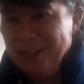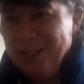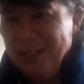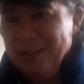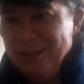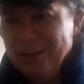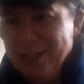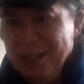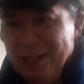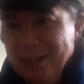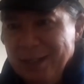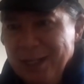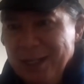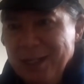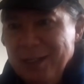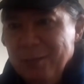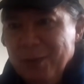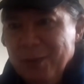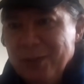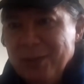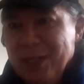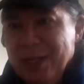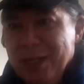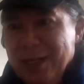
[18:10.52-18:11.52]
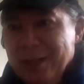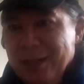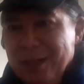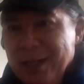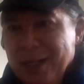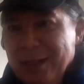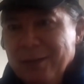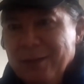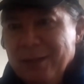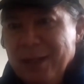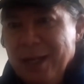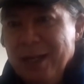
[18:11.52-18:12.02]
of the things they did, was they
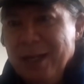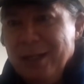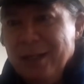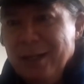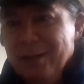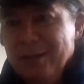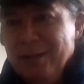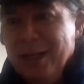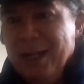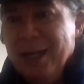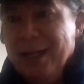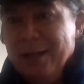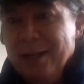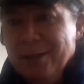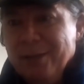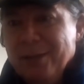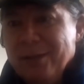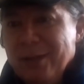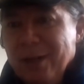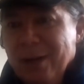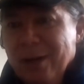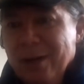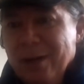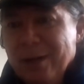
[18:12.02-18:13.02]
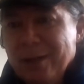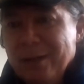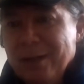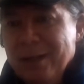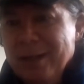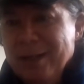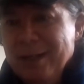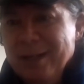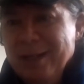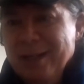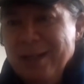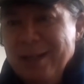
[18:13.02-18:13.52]
sang a
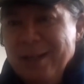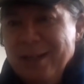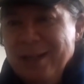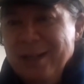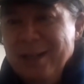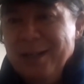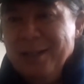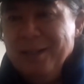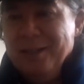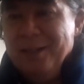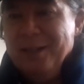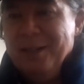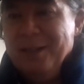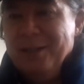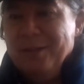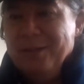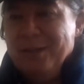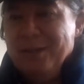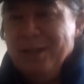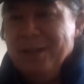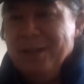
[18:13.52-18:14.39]
song in